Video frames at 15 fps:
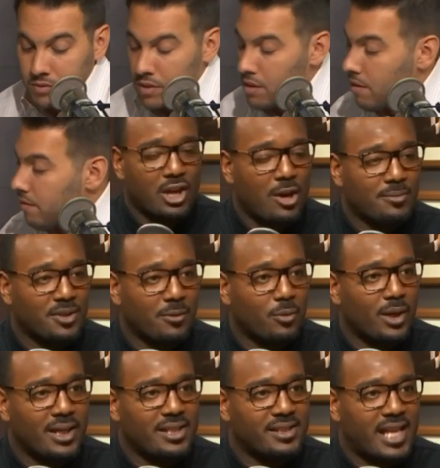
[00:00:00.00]
But in terms of
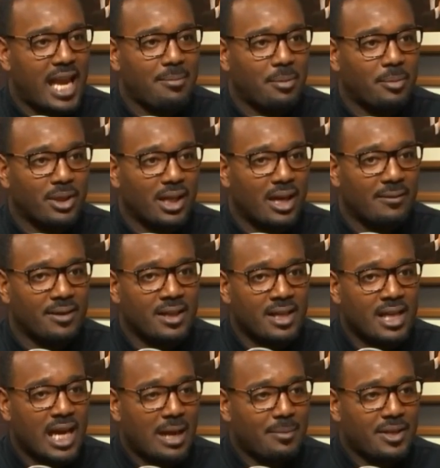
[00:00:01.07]
what he's capable of,
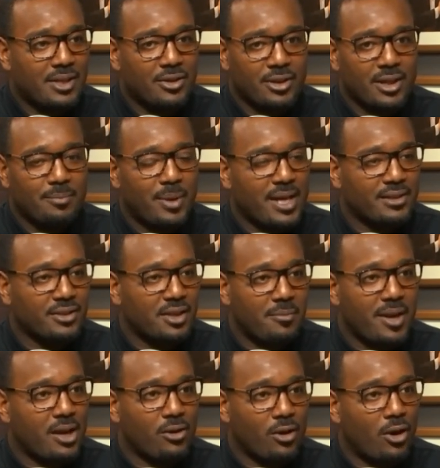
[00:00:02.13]
I mean, you could pencil
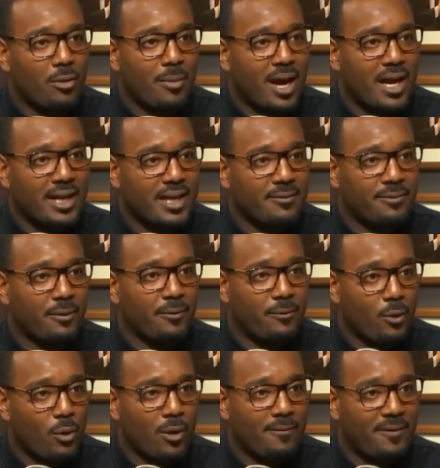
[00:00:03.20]
Domingo German in for
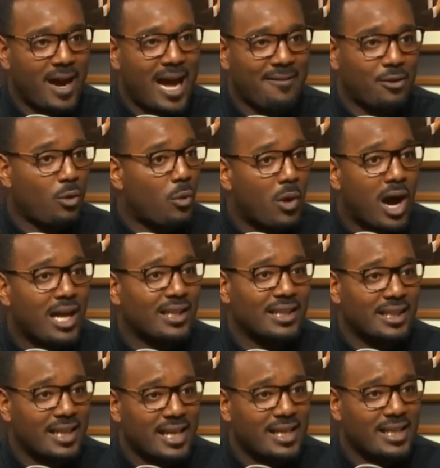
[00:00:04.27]
4 or 5
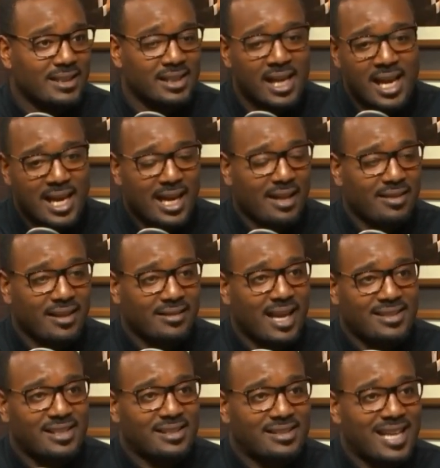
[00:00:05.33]
quality innings, and I think
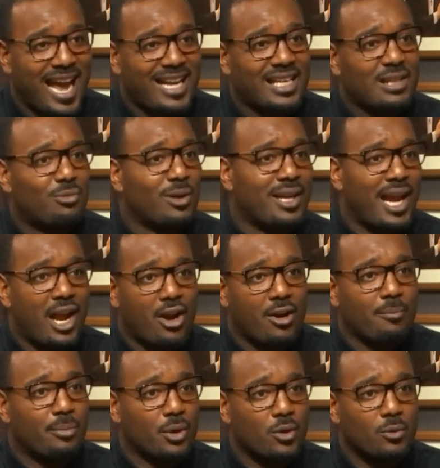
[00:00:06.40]
that's exactly what
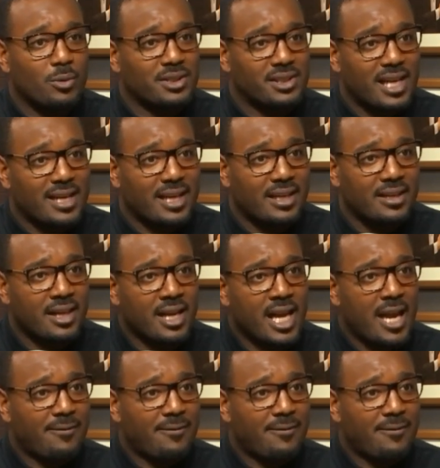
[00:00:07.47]
Aaron Boone was thinking.